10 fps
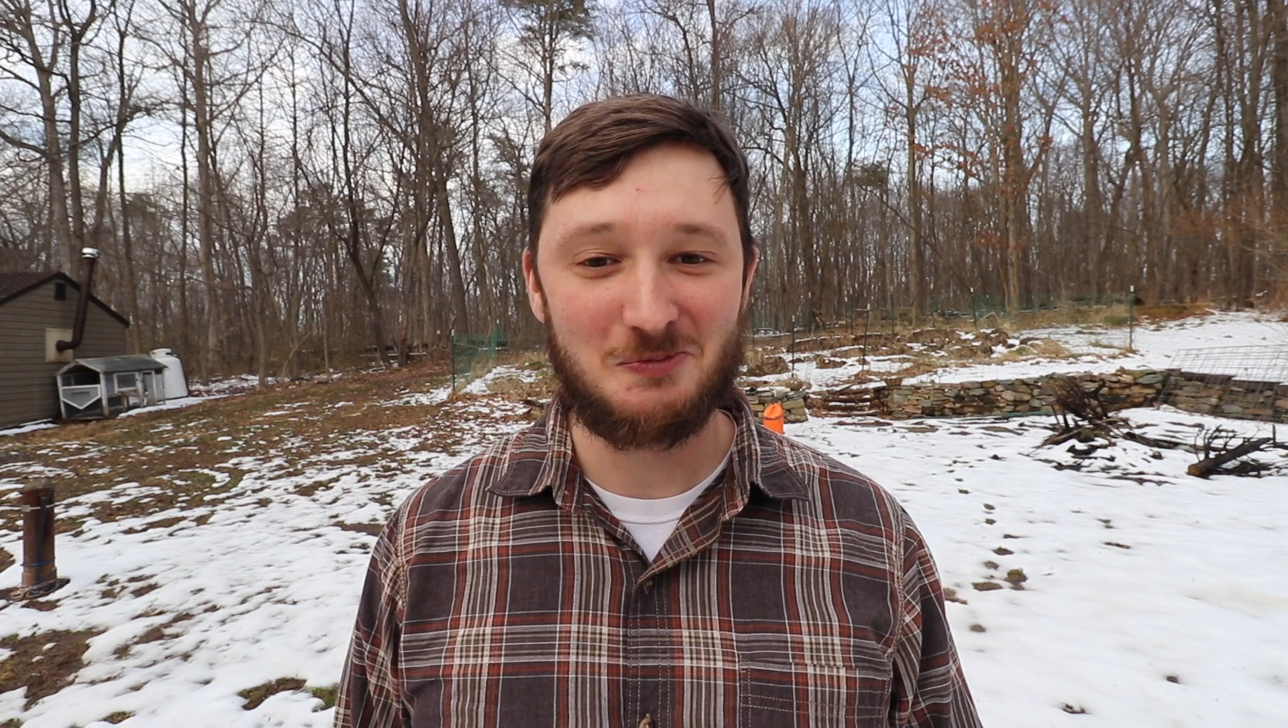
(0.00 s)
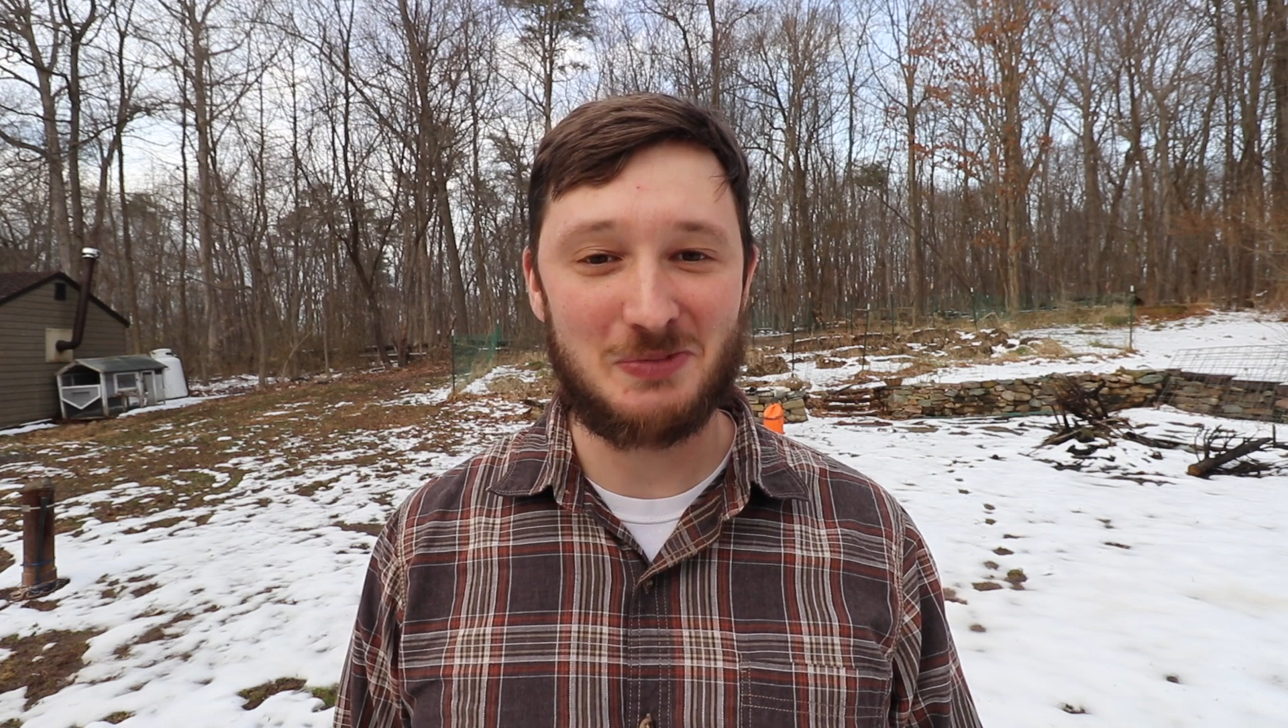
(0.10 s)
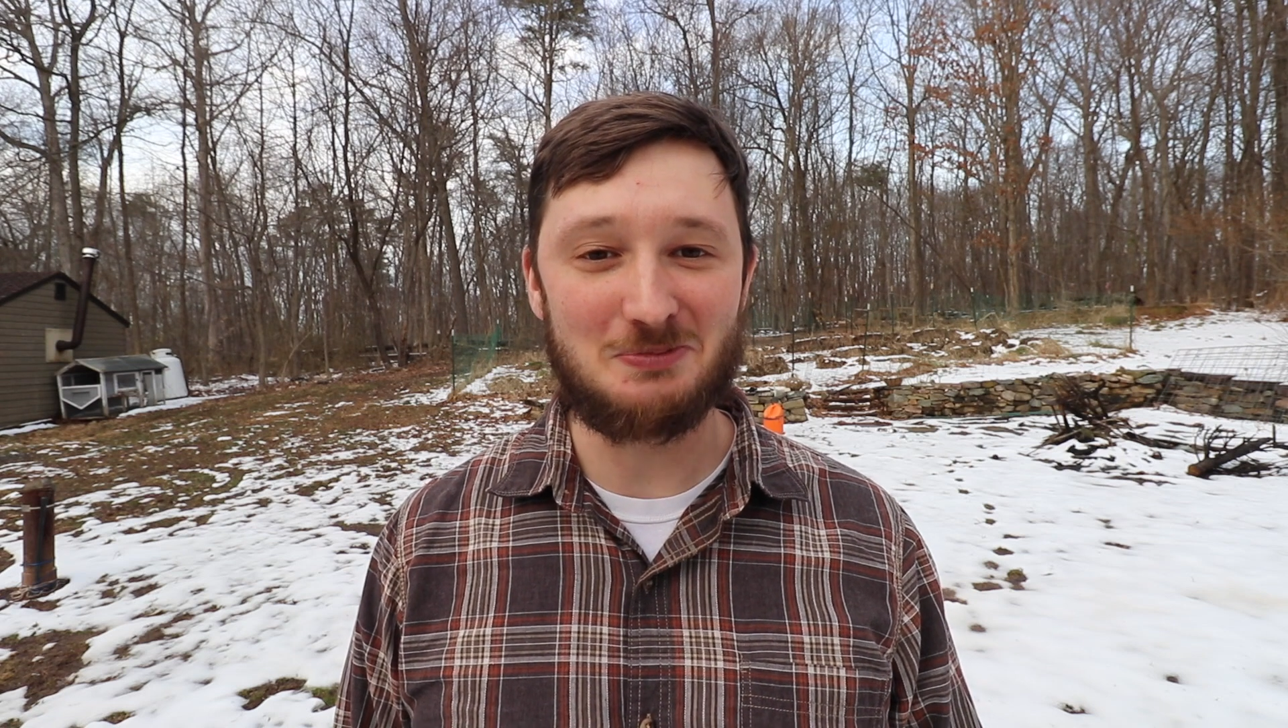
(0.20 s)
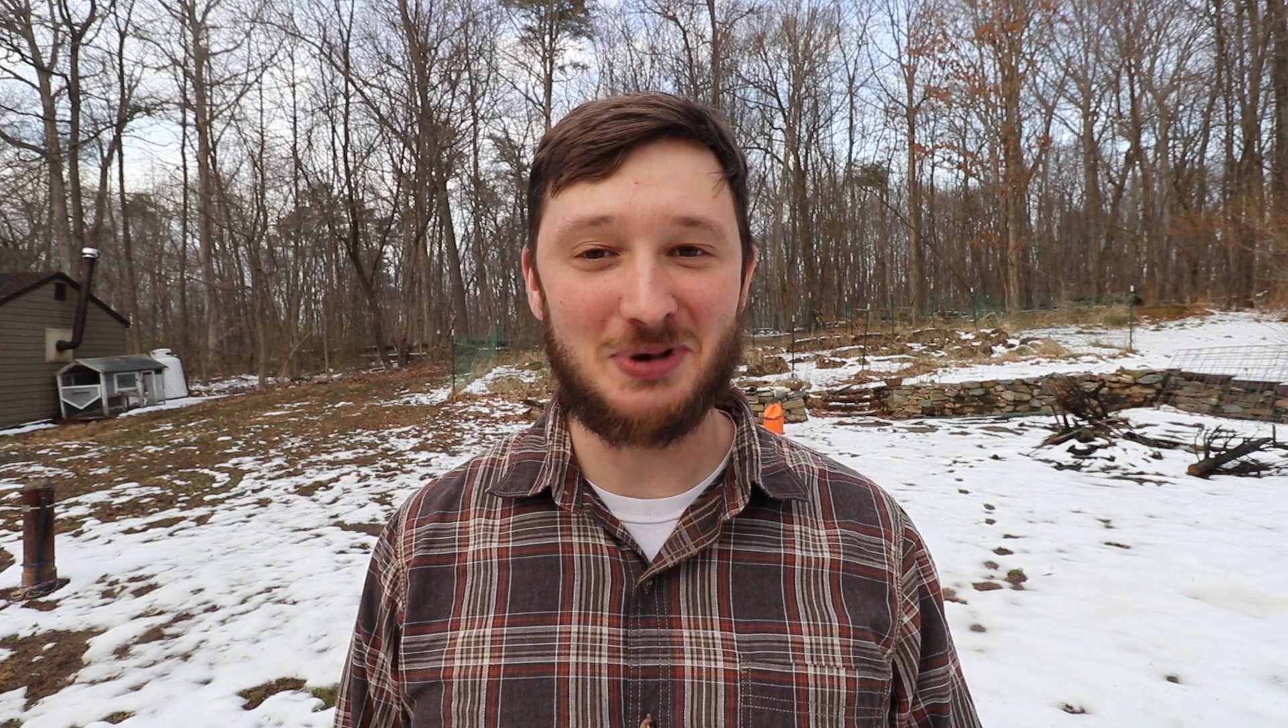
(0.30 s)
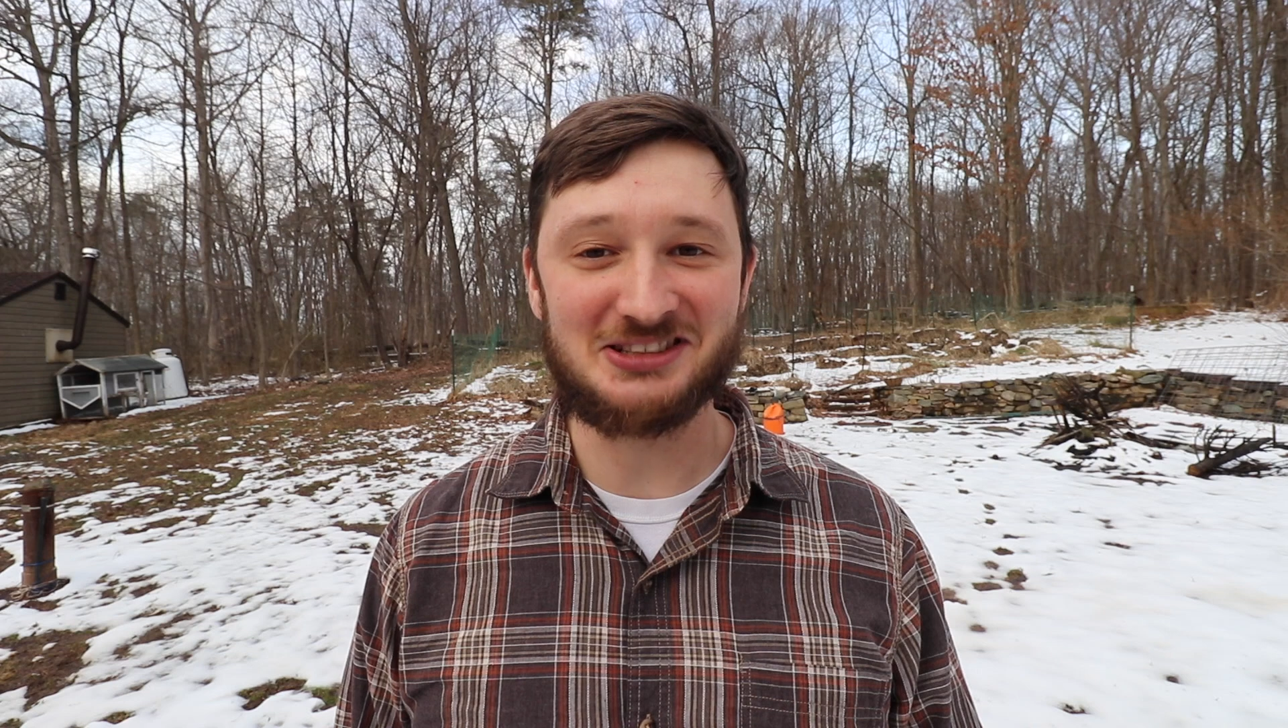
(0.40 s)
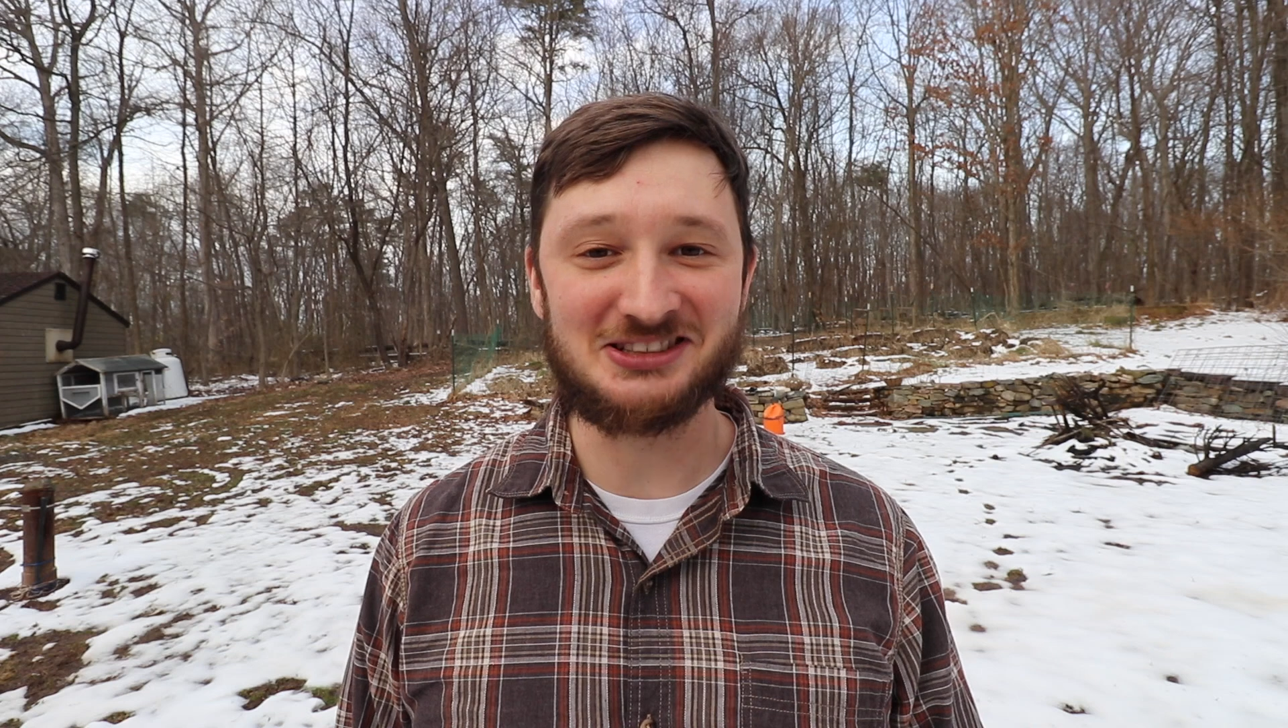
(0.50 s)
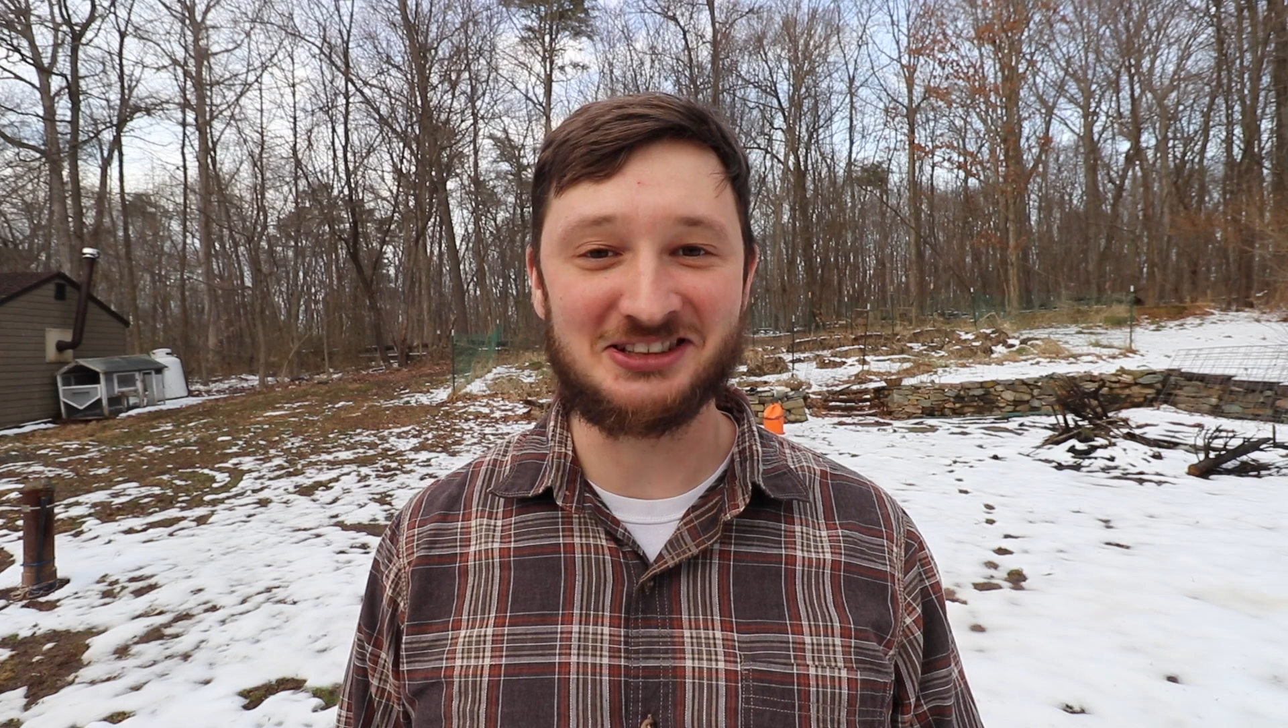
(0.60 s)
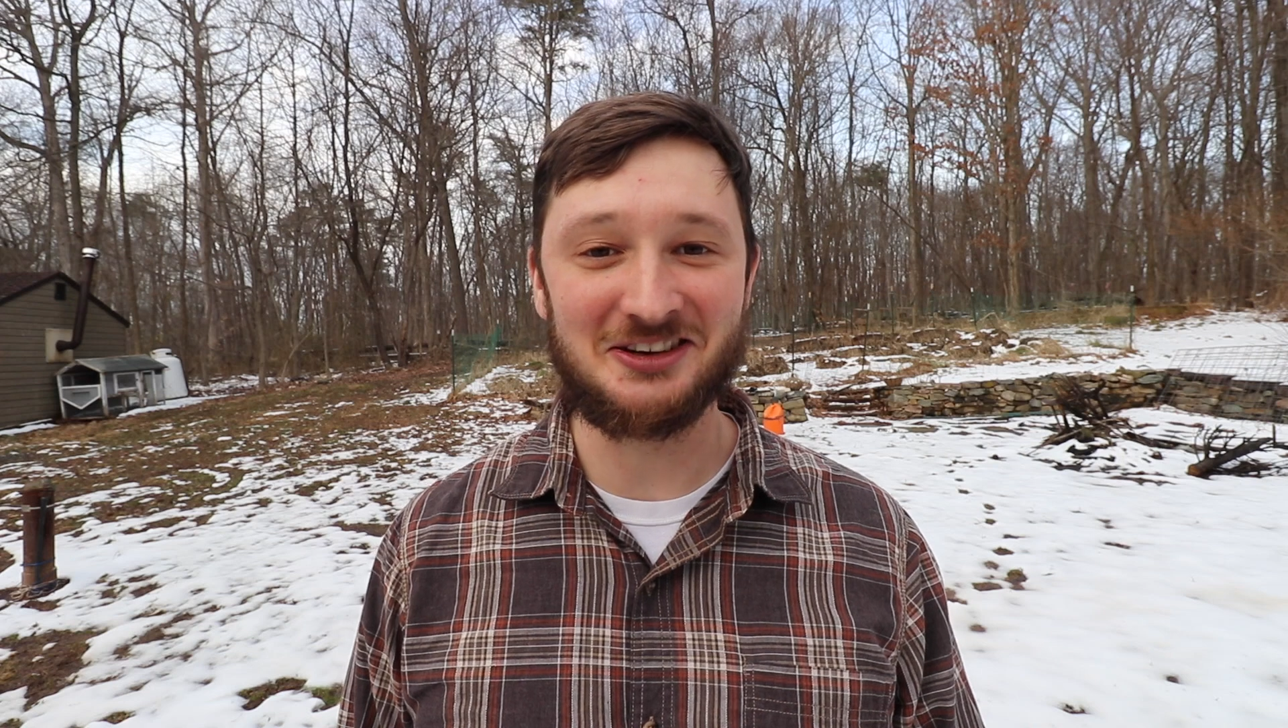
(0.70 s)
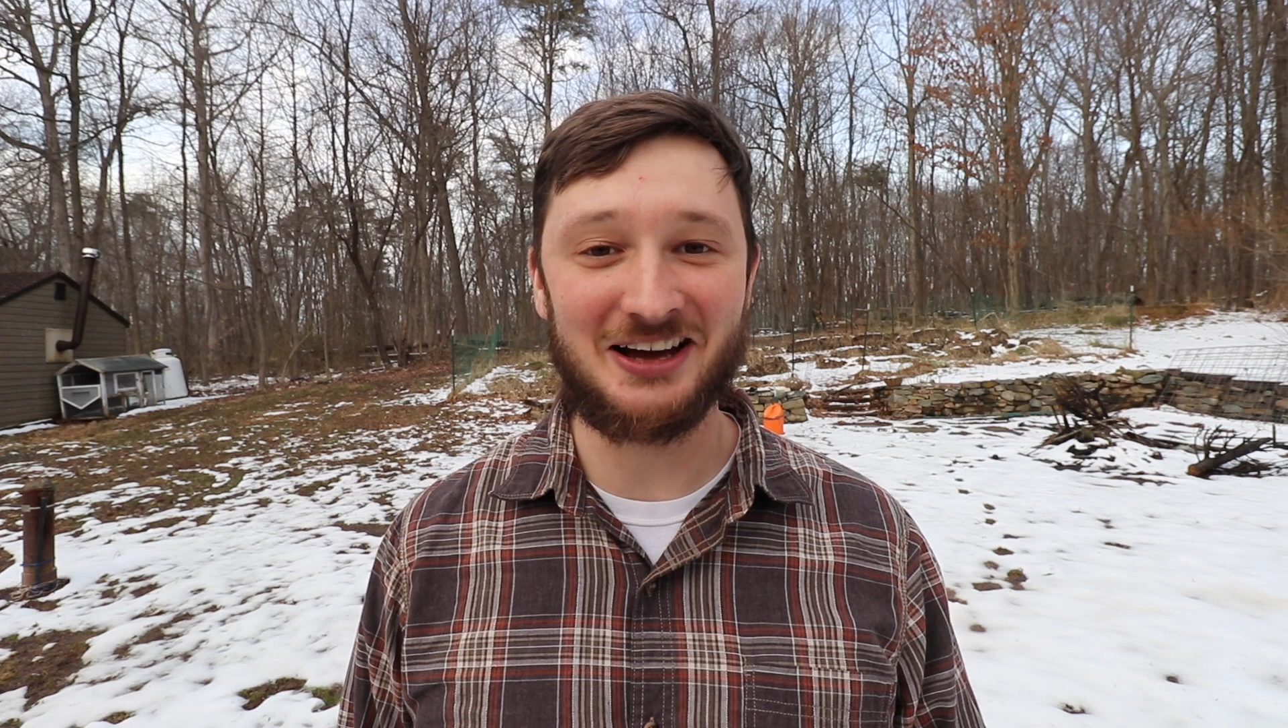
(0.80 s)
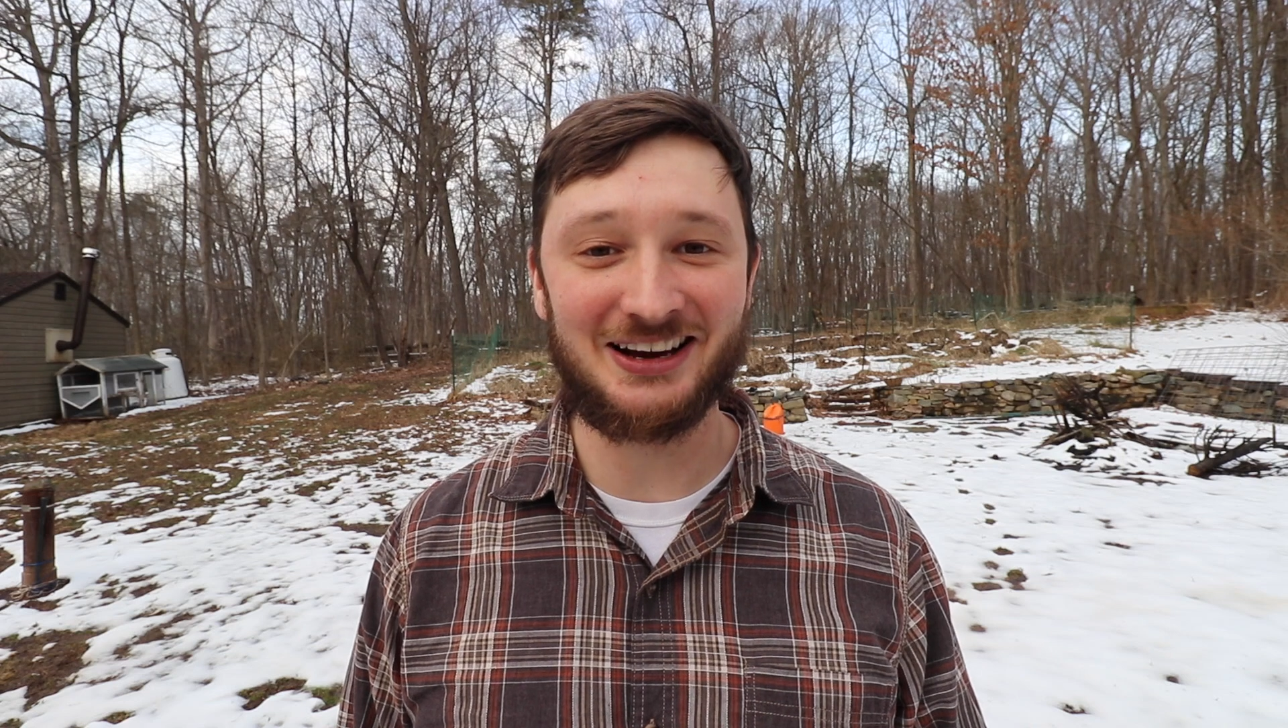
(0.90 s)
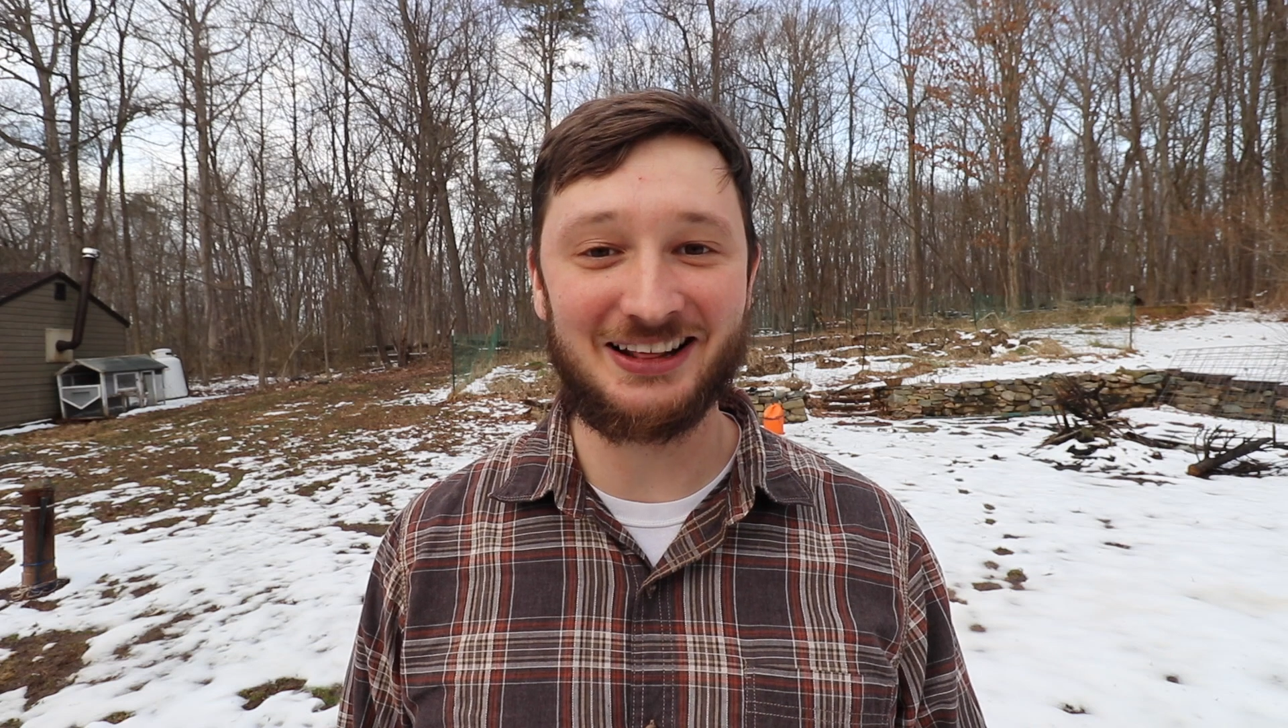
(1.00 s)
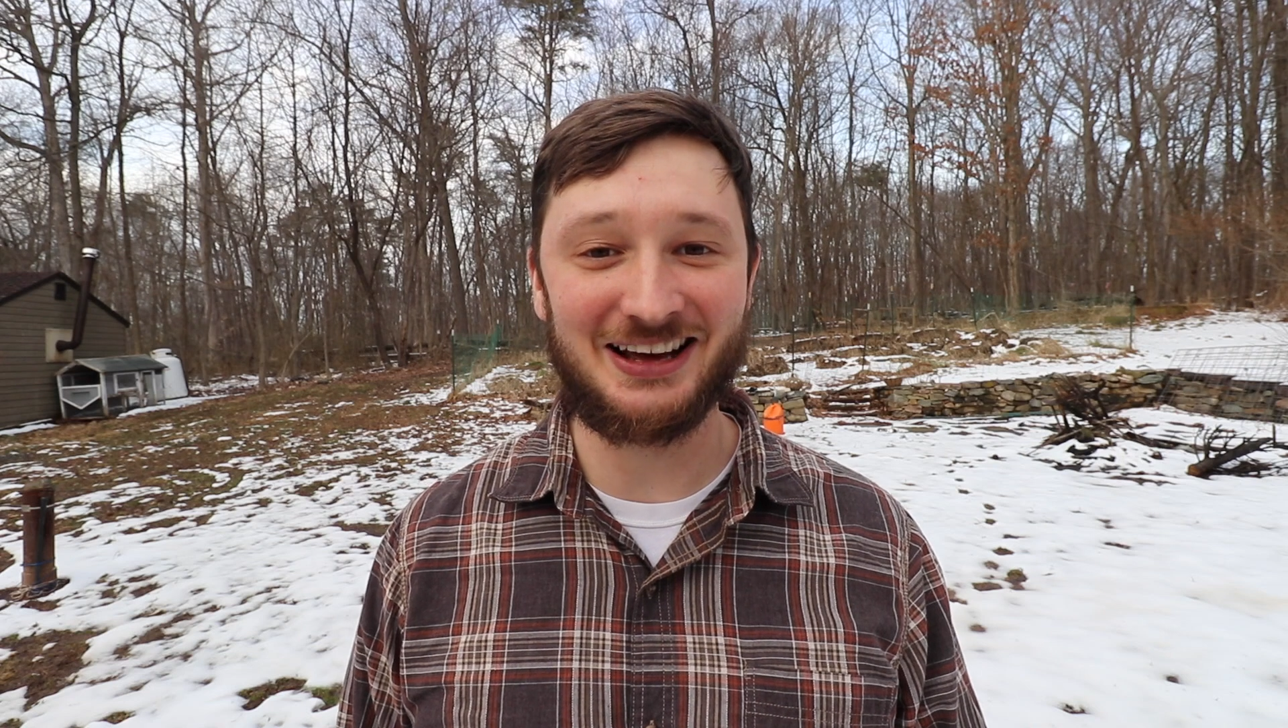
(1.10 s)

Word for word: be busting you out of